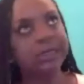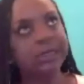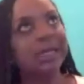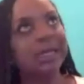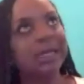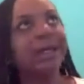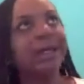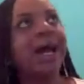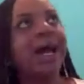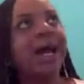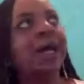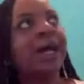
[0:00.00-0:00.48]

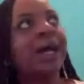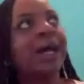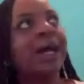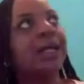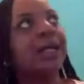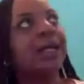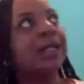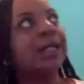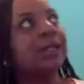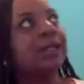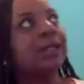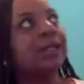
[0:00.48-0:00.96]
So I looked
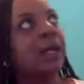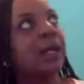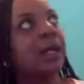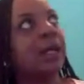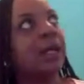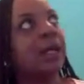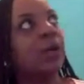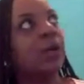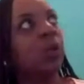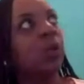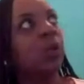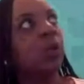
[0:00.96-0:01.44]
at God
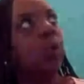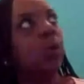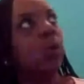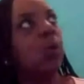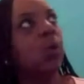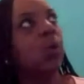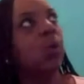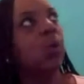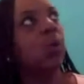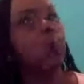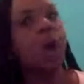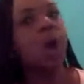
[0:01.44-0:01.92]
and I
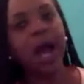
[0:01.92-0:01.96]
said,